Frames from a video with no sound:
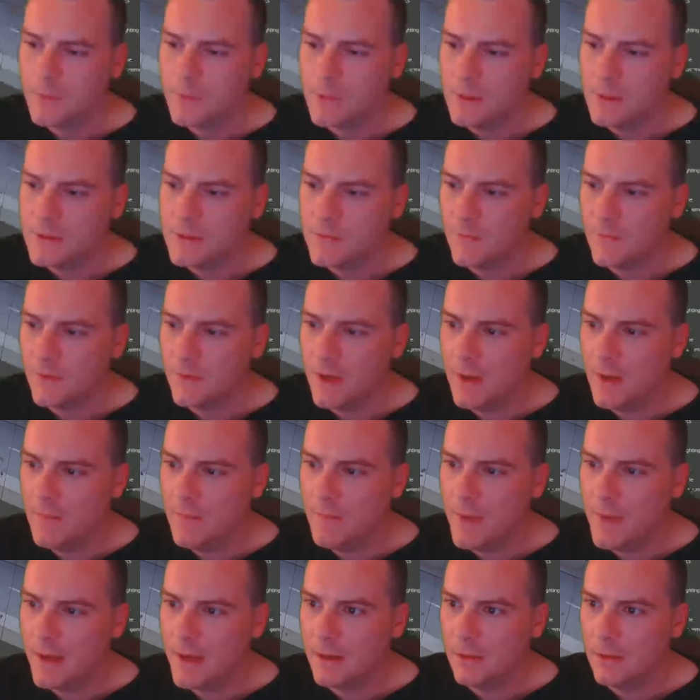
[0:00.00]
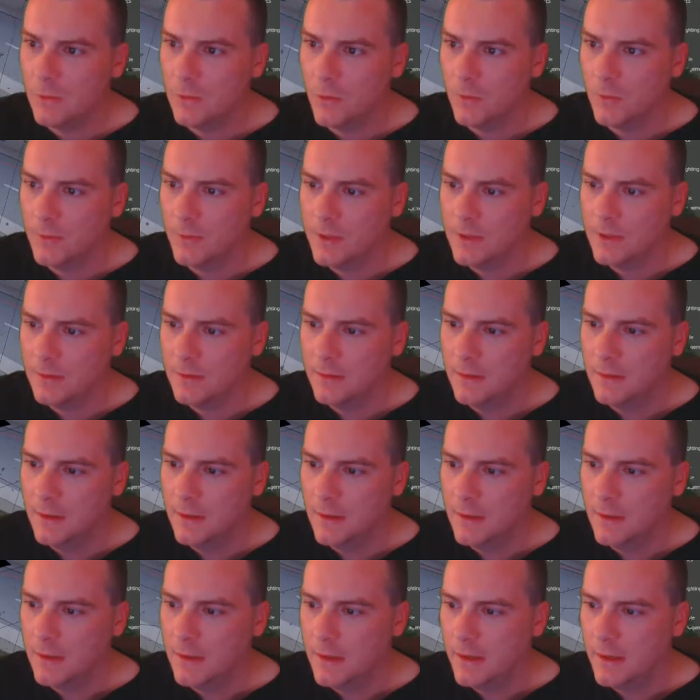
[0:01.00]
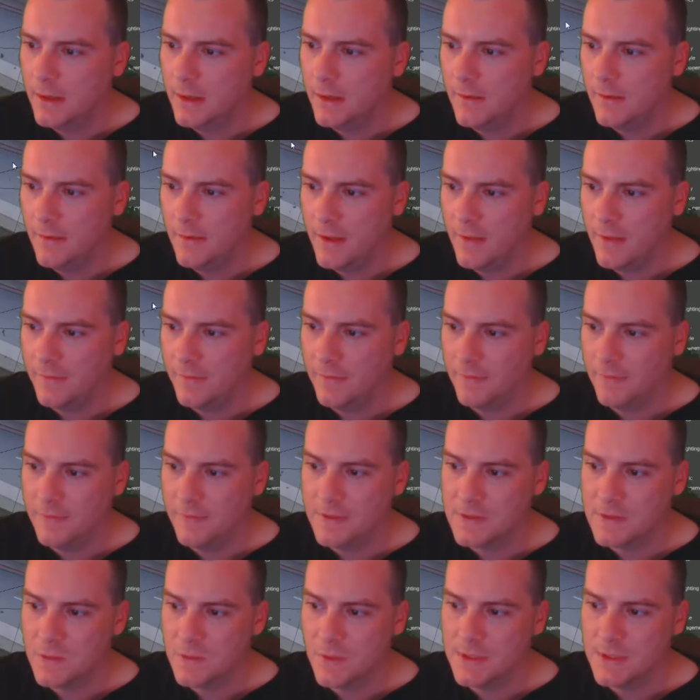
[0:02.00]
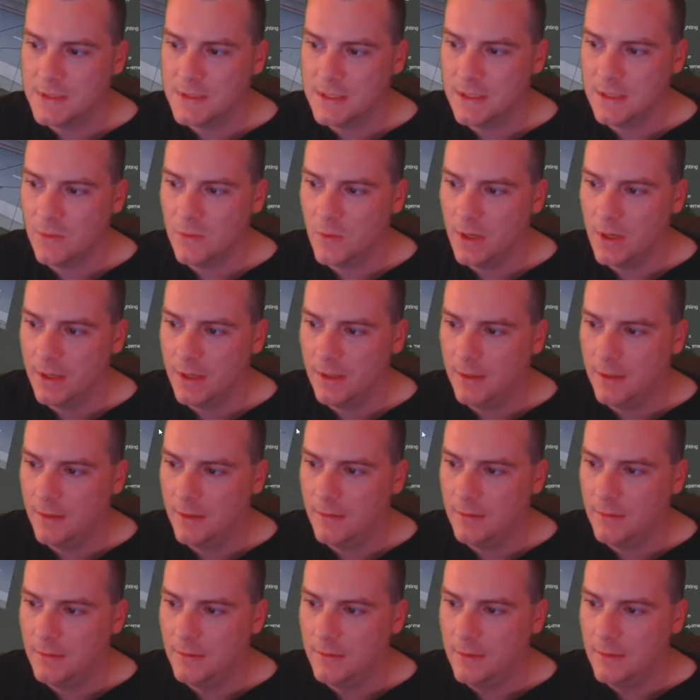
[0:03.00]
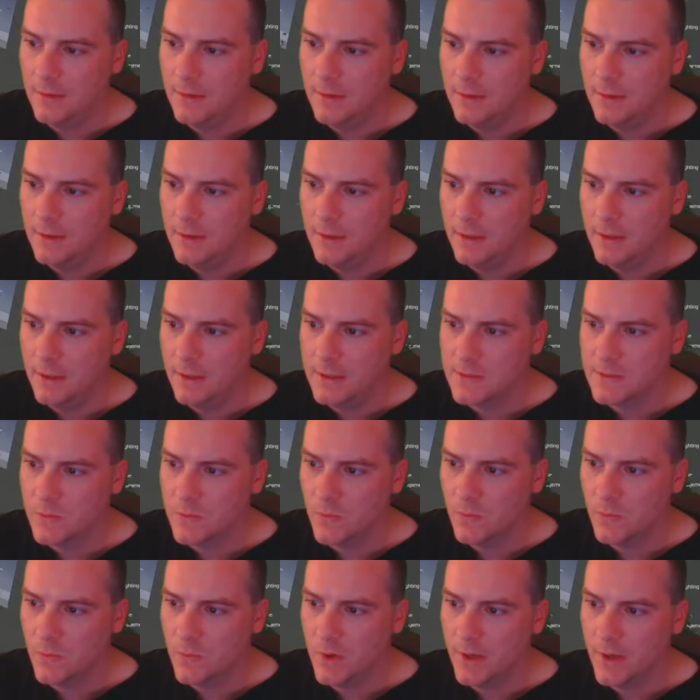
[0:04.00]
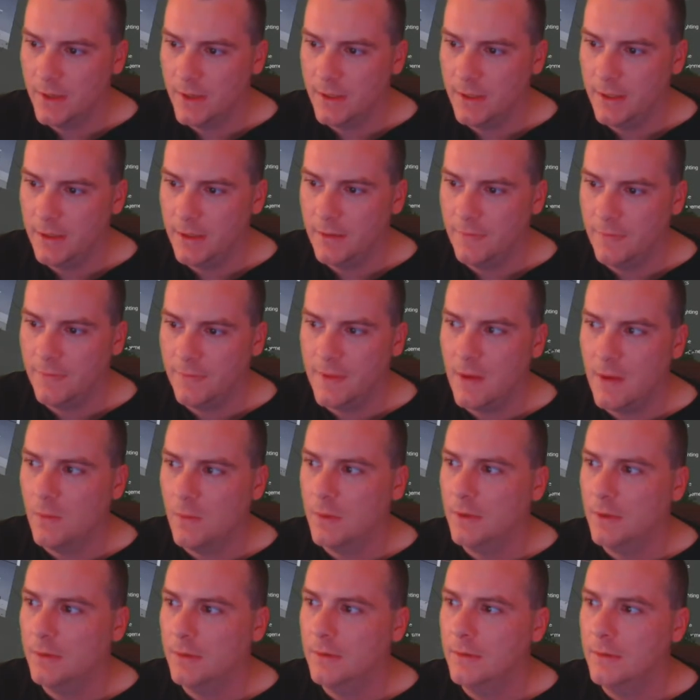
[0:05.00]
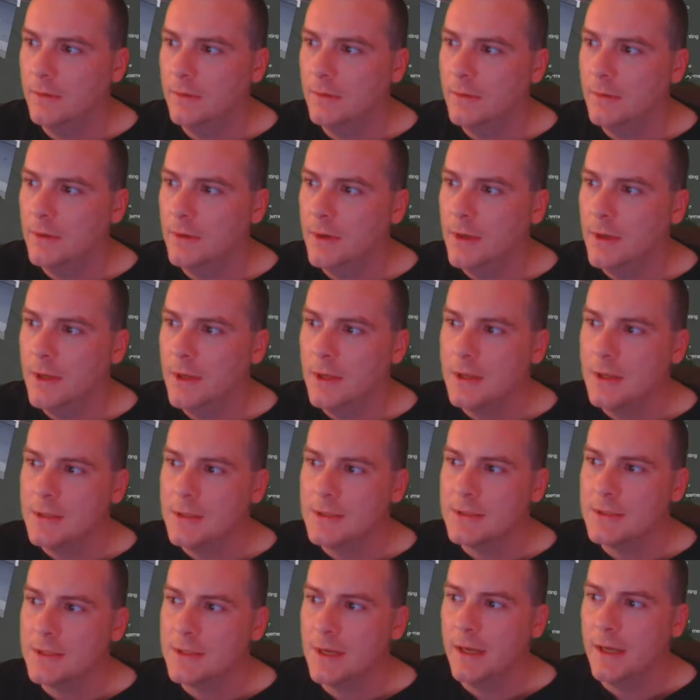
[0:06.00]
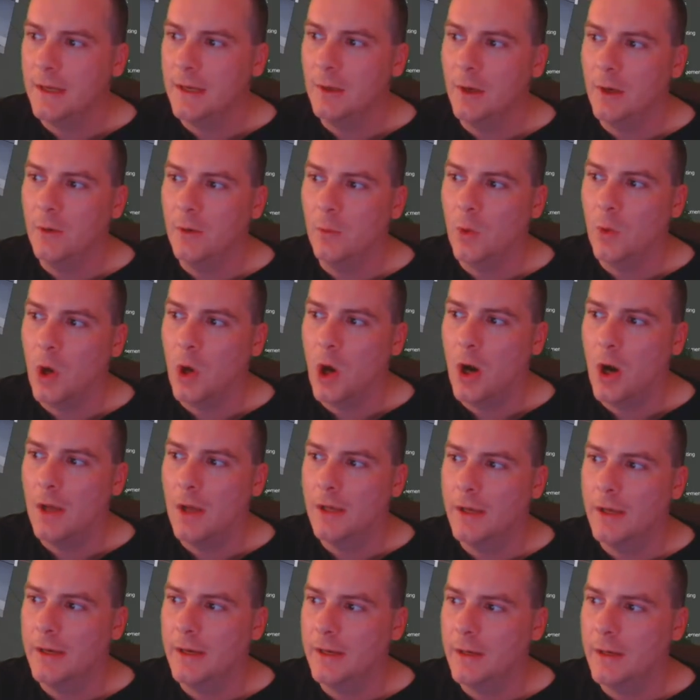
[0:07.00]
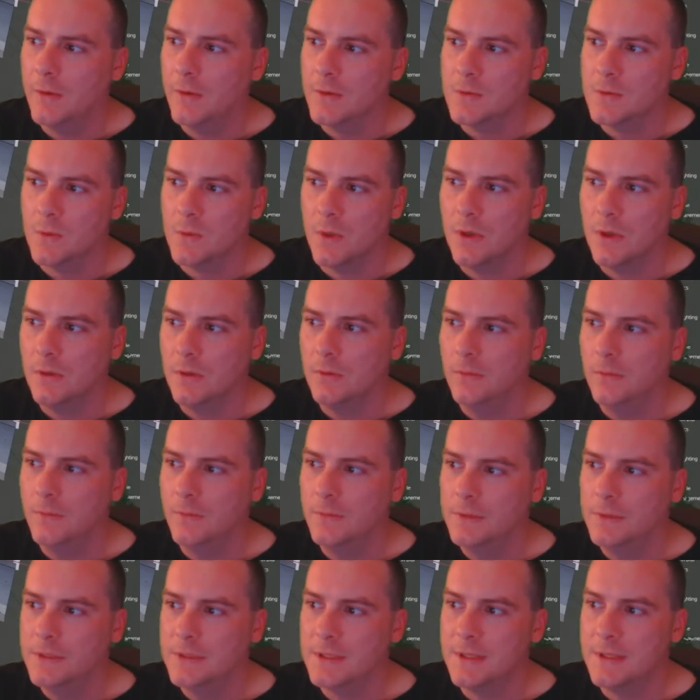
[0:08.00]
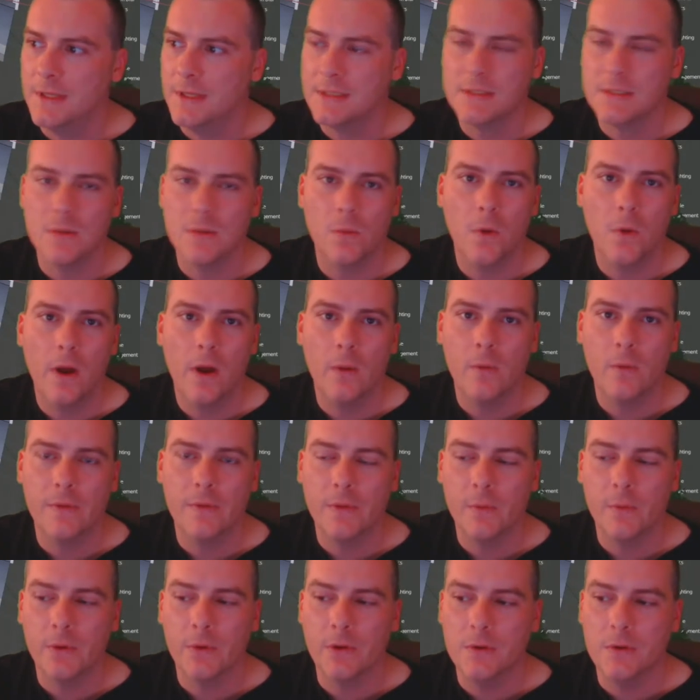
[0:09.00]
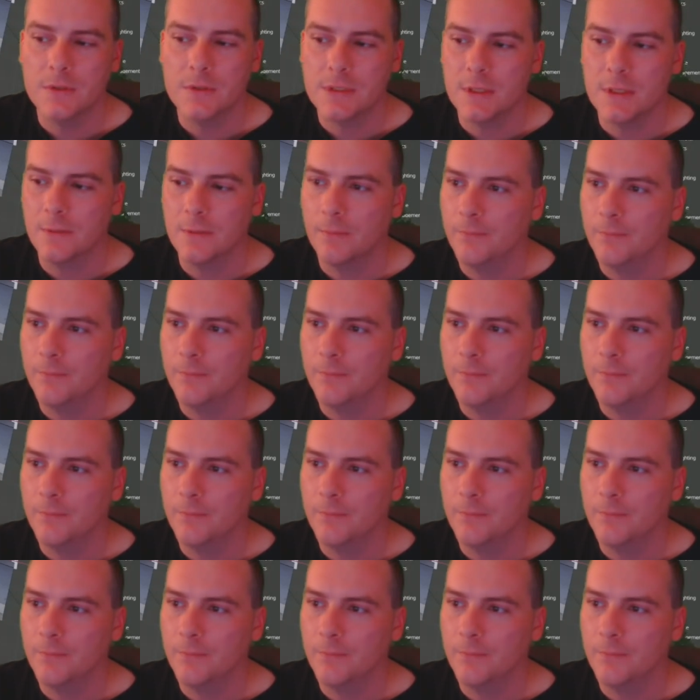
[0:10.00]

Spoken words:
So if we come back a little bit, I think this one's here, right here. It's right here, that one. So and it will highlight here as well. So that's the right one that we're using.